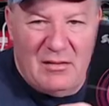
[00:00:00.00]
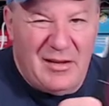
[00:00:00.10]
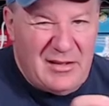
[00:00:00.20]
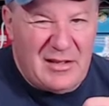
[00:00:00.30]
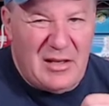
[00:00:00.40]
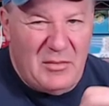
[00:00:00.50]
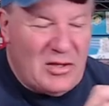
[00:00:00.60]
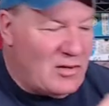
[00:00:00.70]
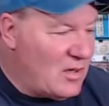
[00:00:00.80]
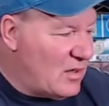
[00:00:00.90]
I just got to make
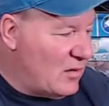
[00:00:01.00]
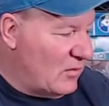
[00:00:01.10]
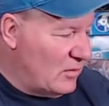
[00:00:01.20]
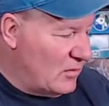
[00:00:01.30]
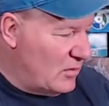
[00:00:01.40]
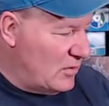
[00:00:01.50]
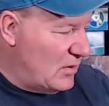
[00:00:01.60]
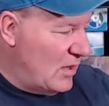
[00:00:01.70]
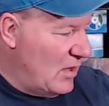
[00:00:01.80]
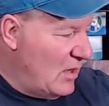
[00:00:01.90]
sure I got the rules
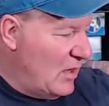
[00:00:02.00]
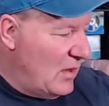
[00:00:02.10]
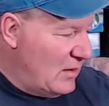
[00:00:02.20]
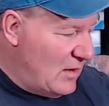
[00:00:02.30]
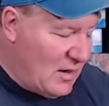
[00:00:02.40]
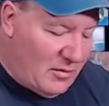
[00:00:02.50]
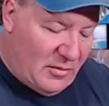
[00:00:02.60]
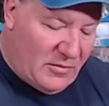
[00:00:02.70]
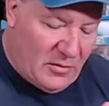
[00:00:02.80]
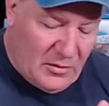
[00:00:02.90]
down
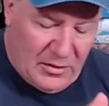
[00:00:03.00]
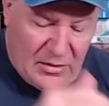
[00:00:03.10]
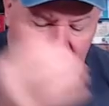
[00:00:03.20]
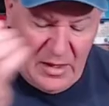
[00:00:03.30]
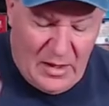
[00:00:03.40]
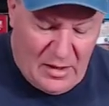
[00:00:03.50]
before we do that.